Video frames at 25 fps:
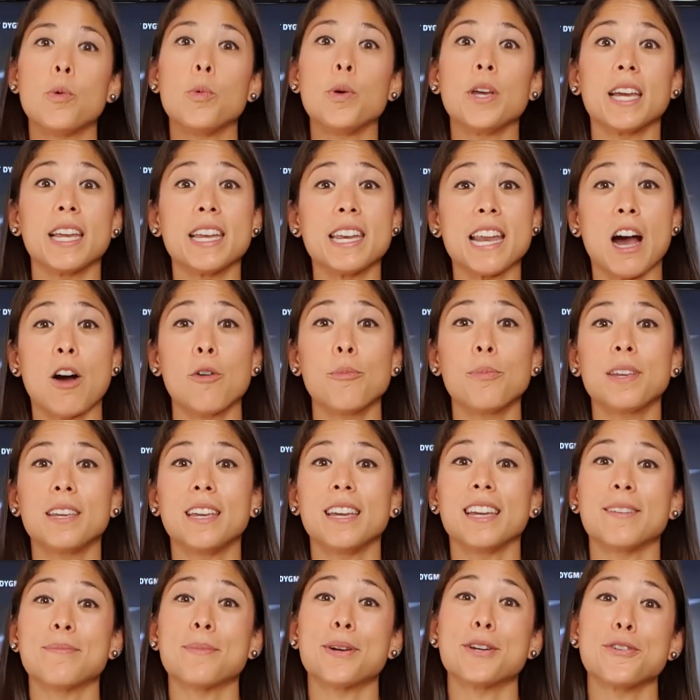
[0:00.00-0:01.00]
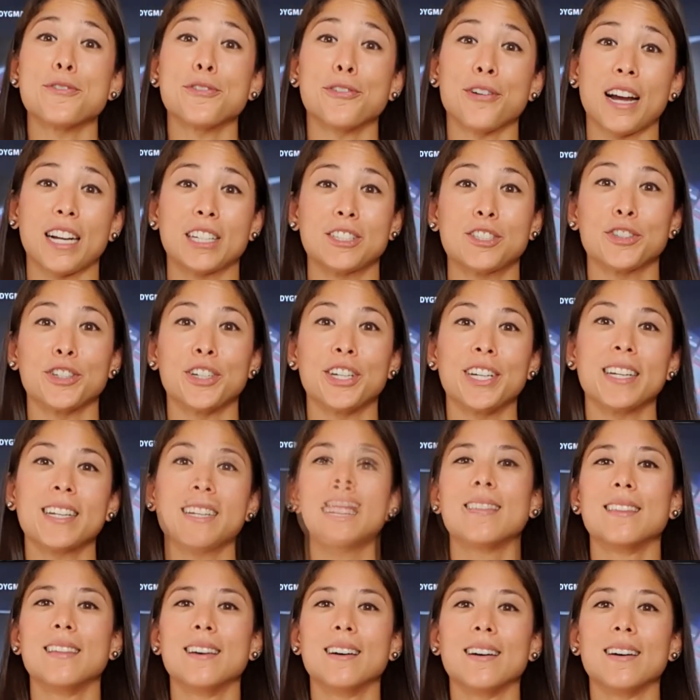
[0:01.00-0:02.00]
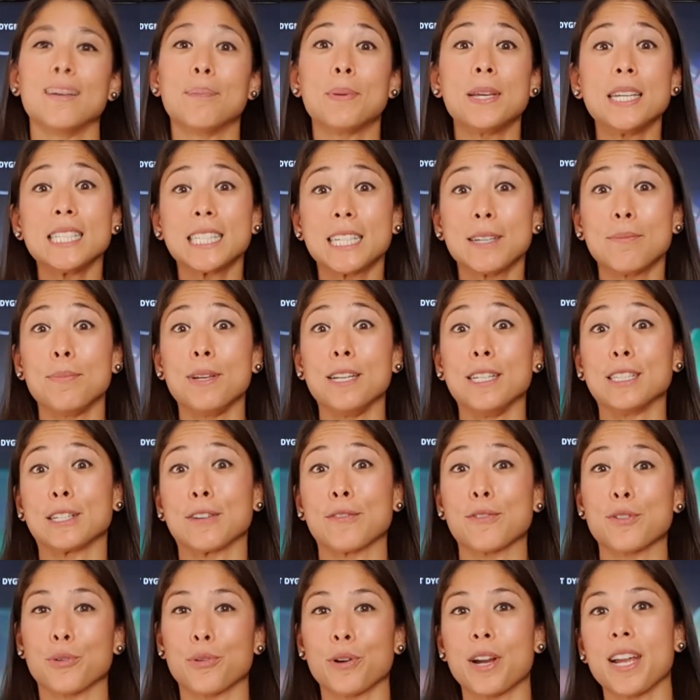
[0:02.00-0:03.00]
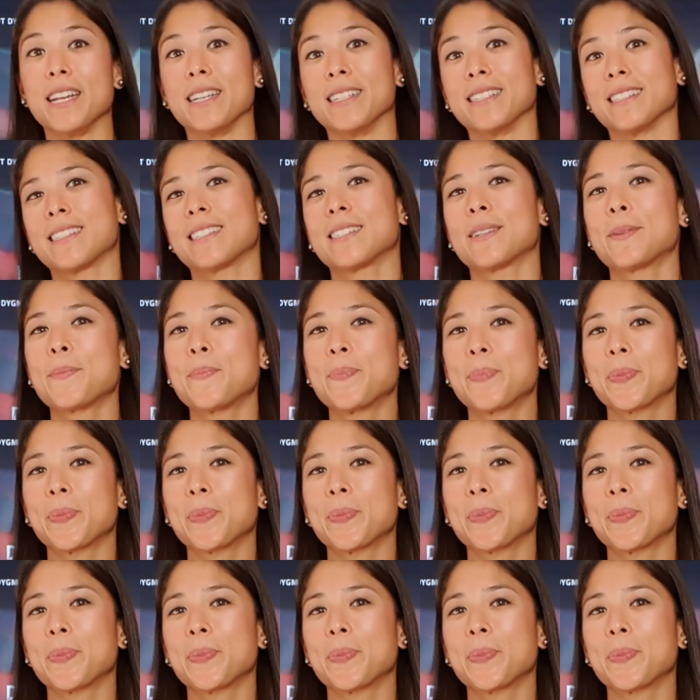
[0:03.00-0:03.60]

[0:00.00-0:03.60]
We can now begin manufacturing the PCBs of the Raise.